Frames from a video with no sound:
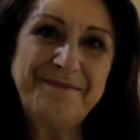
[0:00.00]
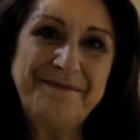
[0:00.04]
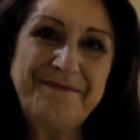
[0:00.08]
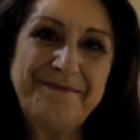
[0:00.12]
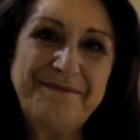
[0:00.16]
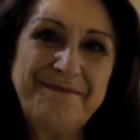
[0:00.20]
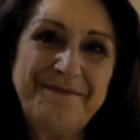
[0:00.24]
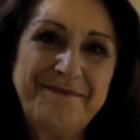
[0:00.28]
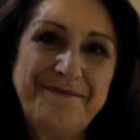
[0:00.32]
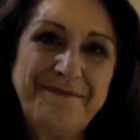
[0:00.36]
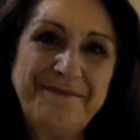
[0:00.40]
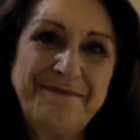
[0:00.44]

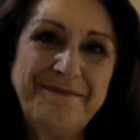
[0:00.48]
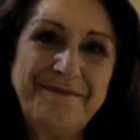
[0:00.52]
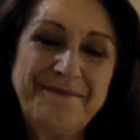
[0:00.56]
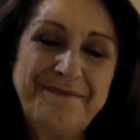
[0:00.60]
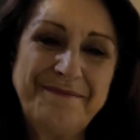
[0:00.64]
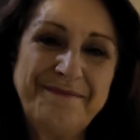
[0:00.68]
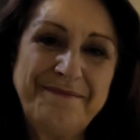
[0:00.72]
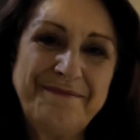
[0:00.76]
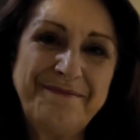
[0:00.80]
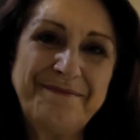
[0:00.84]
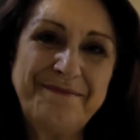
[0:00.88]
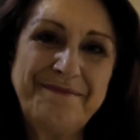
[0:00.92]

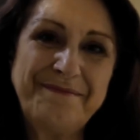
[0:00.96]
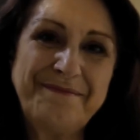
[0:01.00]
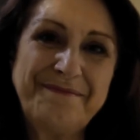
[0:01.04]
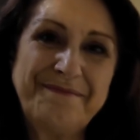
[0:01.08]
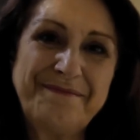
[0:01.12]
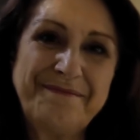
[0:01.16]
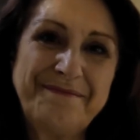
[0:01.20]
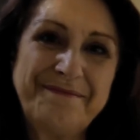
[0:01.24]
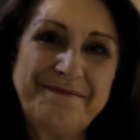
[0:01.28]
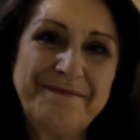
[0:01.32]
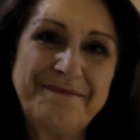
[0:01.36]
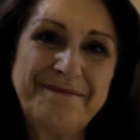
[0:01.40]

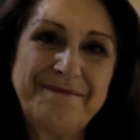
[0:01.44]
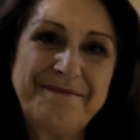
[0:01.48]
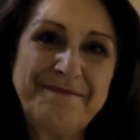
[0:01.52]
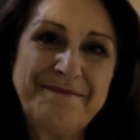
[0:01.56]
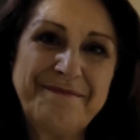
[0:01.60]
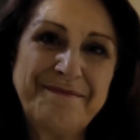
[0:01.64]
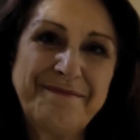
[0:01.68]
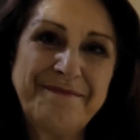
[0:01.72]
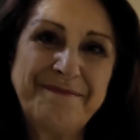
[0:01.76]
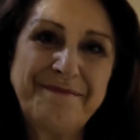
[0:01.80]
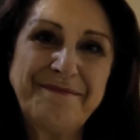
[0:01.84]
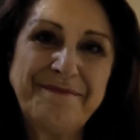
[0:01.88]

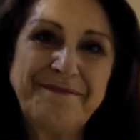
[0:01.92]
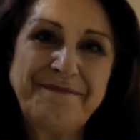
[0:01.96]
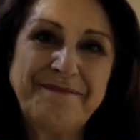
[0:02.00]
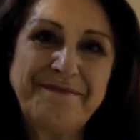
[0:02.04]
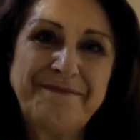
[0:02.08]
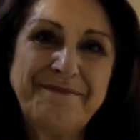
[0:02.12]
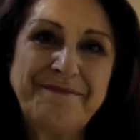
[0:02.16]
(silent)